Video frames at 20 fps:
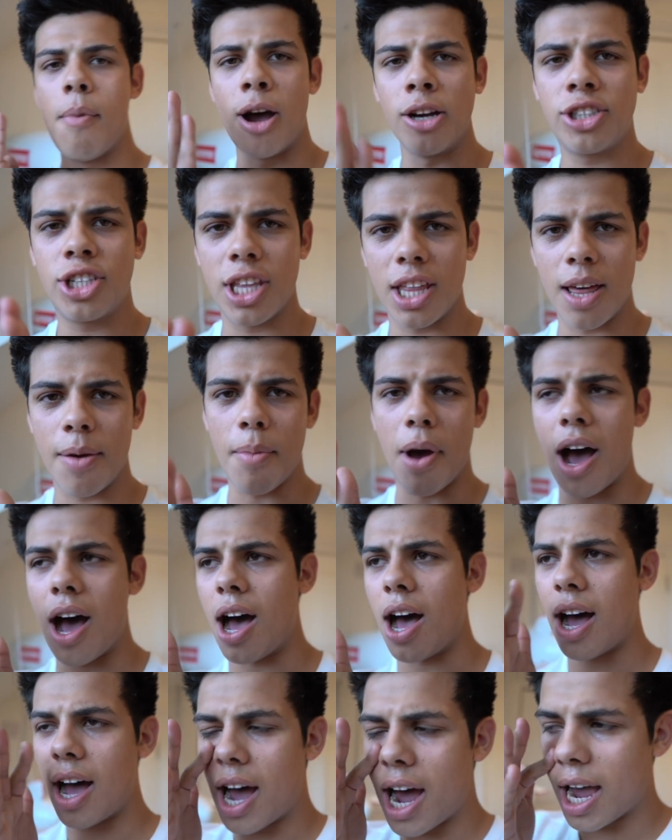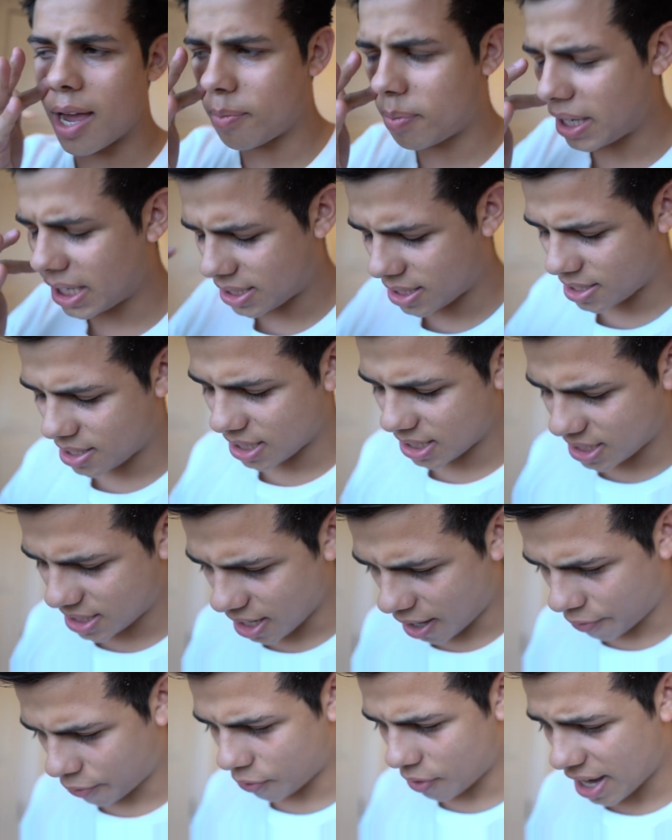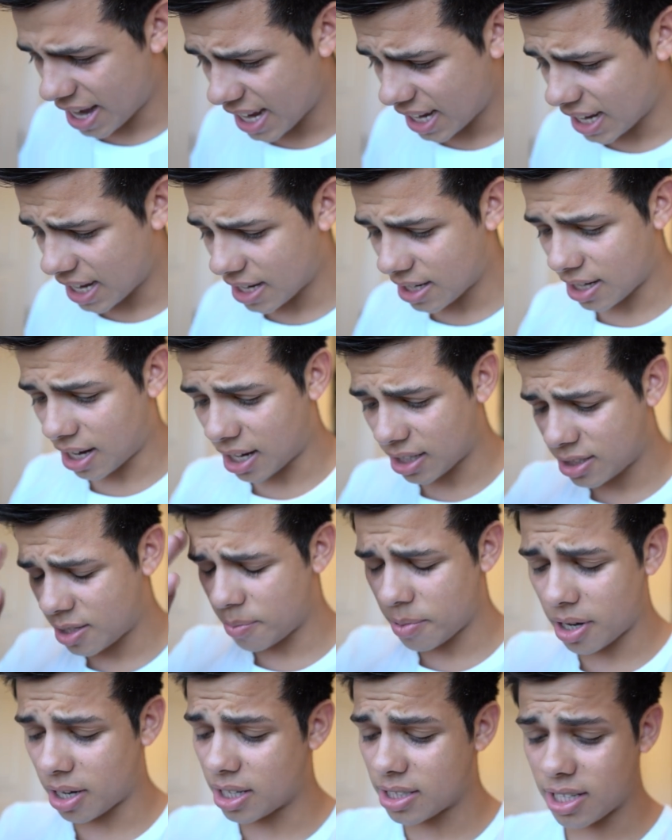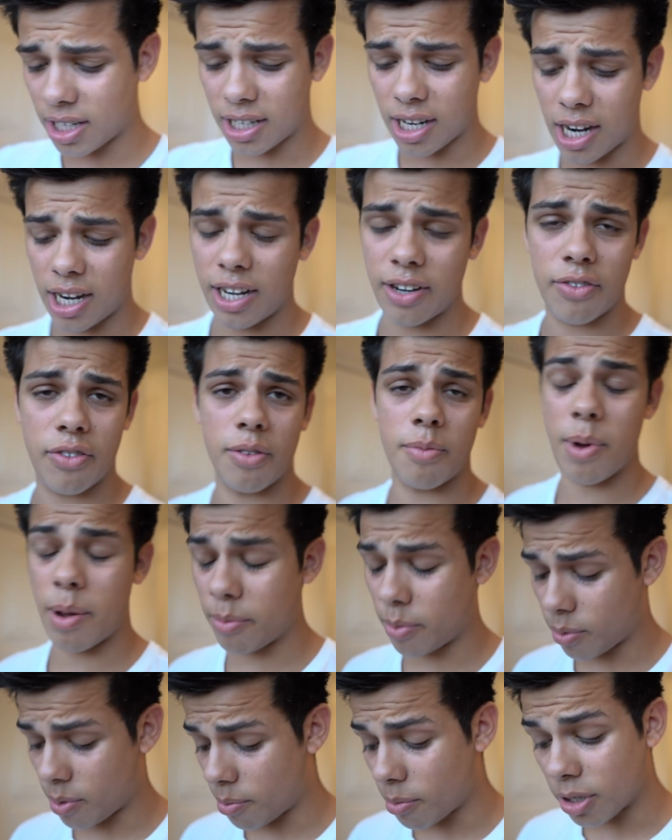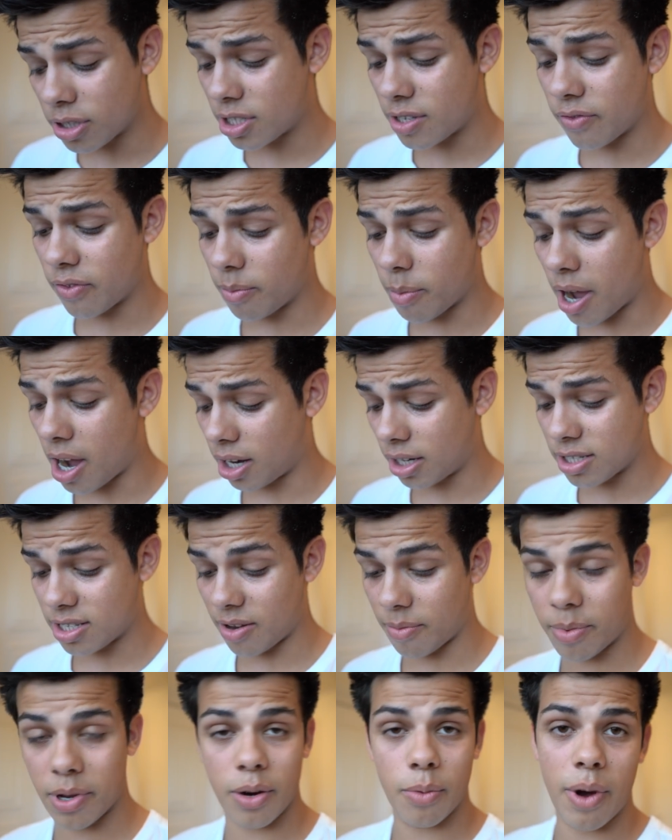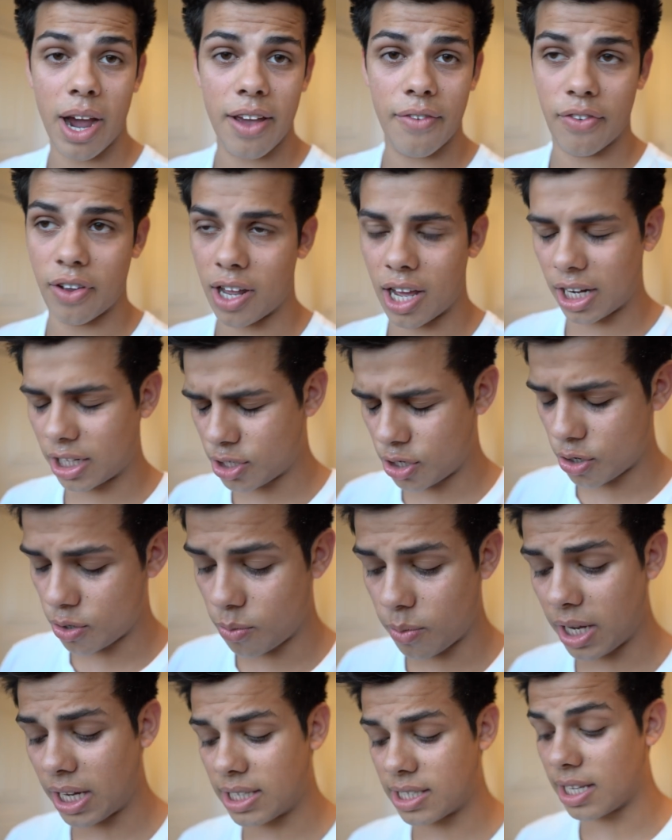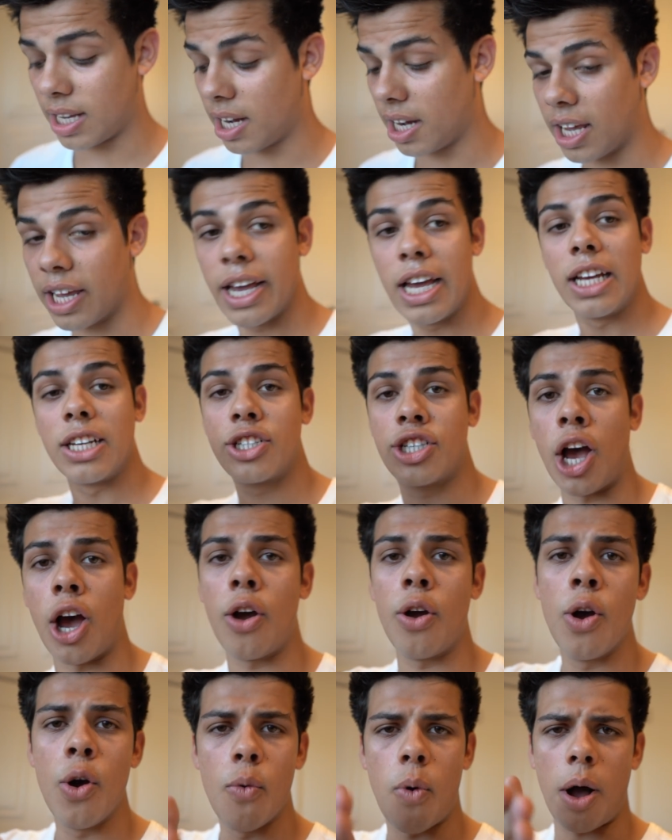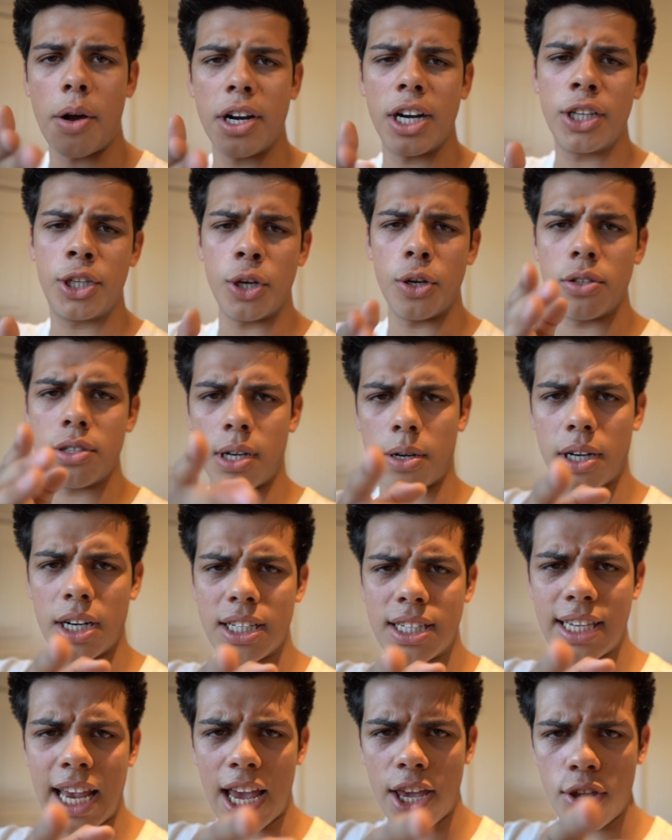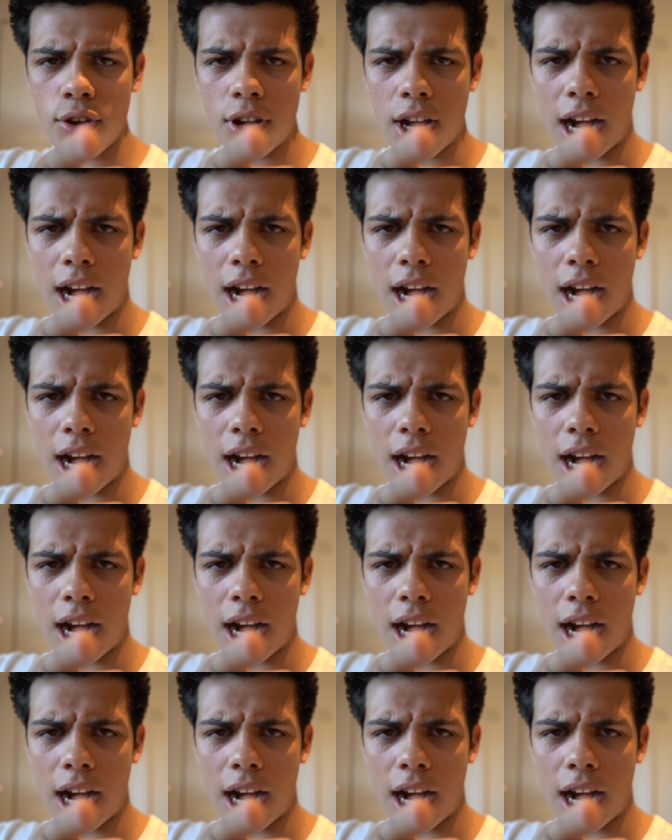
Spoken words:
Most of them are Hypebeast stuff related. To be honest, I can't even remember what most of them are because I've been away for like 2 weeks nearly. So what I'm gonna do is I'm gonna set you